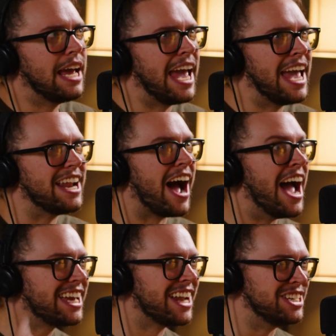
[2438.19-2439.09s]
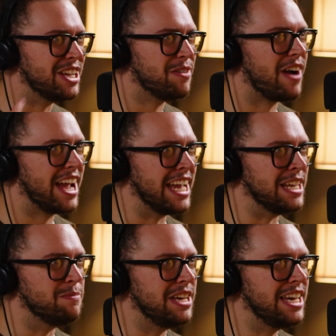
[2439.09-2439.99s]
And I can identify
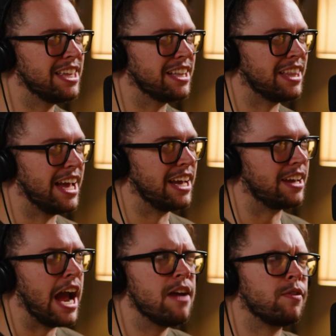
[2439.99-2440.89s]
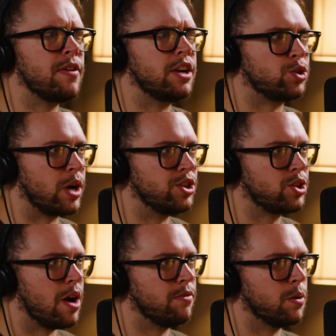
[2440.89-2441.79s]
in me that like I have a very strange
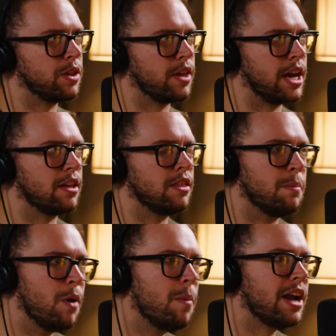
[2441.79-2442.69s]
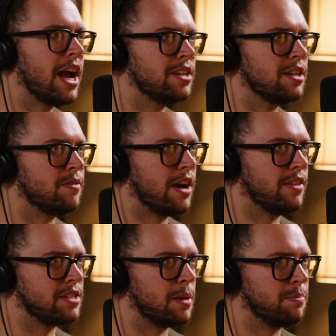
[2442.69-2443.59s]
comfort with like the moment I identify
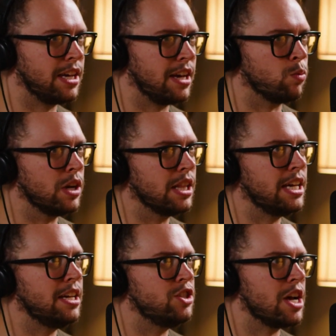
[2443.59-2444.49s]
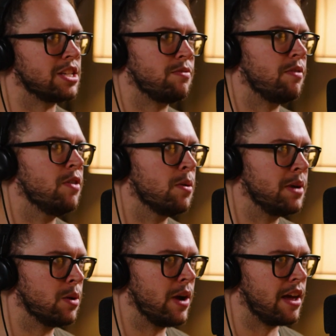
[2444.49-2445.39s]
that something really doesn't fulfill
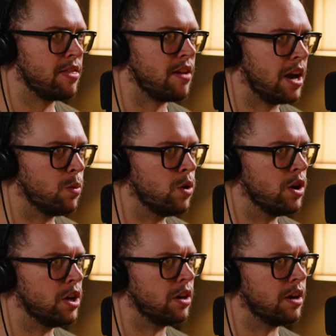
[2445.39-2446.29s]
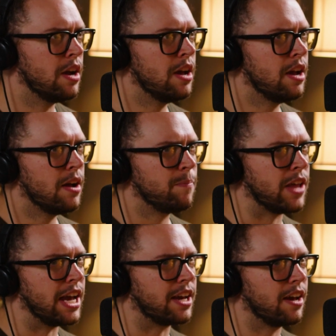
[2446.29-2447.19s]
me the way that I thought it would, or
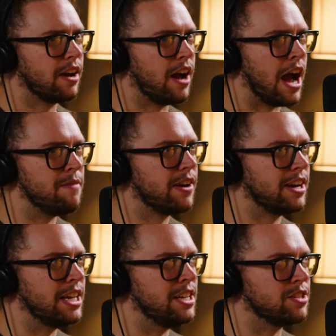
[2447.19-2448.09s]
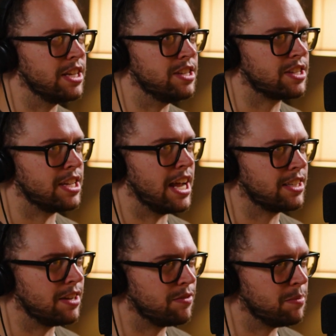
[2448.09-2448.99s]
like I'm very easily
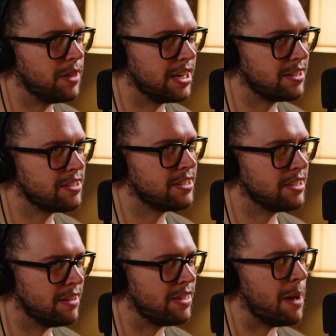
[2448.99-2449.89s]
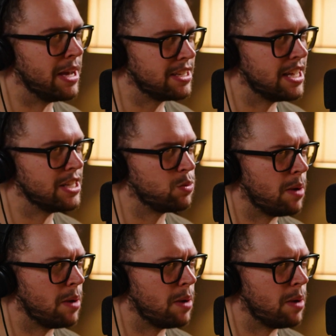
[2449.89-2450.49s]
disconnecting from things, mm-hmm. if that makes sense.